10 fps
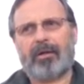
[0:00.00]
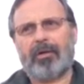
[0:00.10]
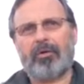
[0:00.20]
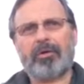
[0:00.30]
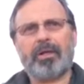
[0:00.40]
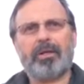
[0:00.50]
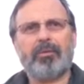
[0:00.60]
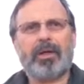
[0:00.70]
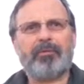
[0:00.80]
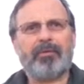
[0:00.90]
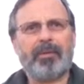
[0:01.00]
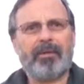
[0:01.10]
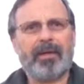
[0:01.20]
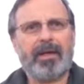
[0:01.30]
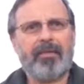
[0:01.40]
Along here would have to
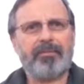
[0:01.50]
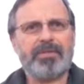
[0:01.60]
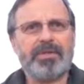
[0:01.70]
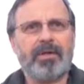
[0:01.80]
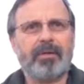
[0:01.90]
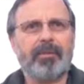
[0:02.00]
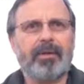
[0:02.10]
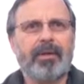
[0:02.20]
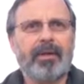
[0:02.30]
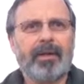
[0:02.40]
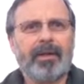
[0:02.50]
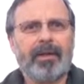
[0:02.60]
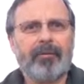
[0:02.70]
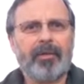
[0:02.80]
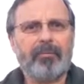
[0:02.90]
be the Latham snipe.
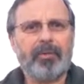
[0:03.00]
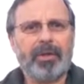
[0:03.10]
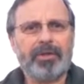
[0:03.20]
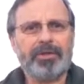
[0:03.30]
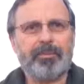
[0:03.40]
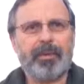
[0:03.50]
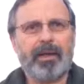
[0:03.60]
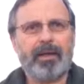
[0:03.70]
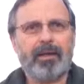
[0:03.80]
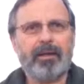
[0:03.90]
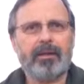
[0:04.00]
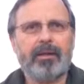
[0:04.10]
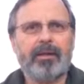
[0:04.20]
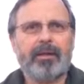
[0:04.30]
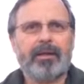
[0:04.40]
They breed in Japan
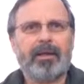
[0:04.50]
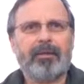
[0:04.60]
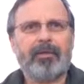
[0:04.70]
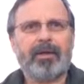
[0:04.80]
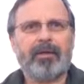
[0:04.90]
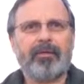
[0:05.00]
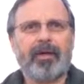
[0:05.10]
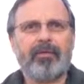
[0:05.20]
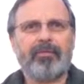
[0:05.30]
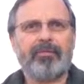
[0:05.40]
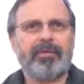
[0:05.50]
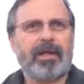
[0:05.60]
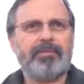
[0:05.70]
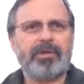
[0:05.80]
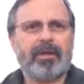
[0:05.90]
and they go
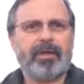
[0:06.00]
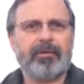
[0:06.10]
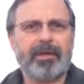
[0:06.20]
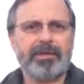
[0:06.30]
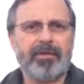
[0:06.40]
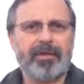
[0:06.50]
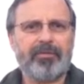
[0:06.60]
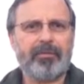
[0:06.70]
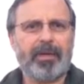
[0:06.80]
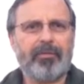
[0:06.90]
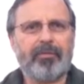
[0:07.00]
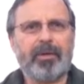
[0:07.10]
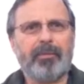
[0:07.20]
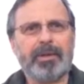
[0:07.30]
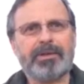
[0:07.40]
absolutely crazy there for about
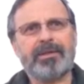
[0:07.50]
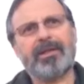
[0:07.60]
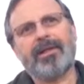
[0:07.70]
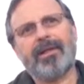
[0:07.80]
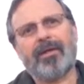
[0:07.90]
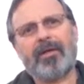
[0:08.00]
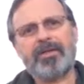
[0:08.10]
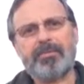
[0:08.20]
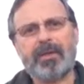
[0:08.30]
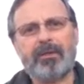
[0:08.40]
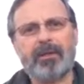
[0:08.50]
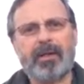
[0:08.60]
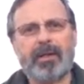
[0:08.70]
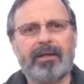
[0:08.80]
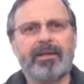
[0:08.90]
3 months. They spend
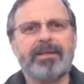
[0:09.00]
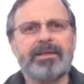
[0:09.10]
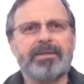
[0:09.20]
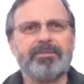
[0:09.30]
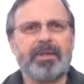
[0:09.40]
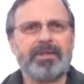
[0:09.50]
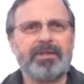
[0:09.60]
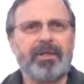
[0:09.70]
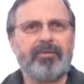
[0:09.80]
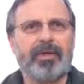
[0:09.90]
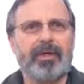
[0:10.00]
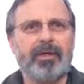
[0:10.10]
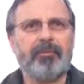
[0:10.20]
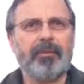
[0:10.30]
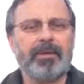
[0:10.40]
at least 6 months over
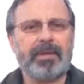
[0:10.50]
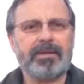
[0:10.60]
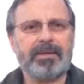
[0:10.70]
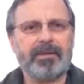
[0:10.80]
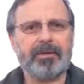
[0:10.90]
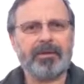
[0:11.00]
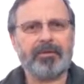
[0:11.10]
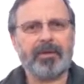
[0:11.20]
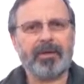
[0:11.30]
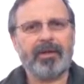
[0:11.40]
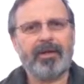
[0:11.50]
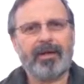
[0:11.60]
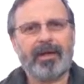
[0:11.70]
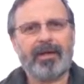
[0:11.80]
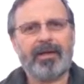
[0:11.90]
here at Skeleton Creek,
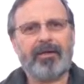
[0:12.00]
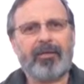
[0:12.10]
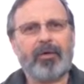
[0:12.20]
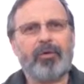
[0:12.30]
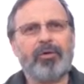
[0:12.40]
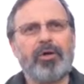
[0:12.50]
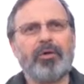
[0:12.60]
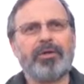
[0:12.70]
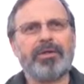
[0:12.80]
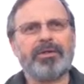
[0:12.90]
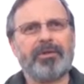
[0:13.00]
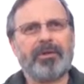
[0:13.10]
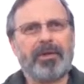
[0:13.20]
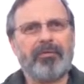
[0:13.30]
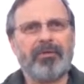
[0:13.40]
and here they're totally
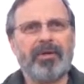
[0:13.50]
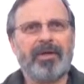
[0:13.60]
secretive.